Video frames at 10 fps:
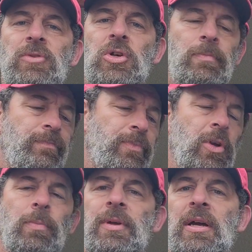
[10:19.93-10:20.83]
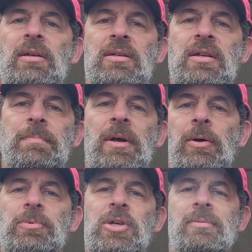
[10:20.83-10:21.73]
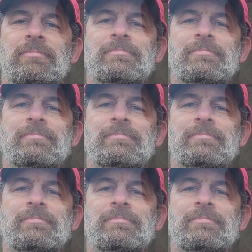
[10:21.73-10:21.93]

So hope that tip helps you.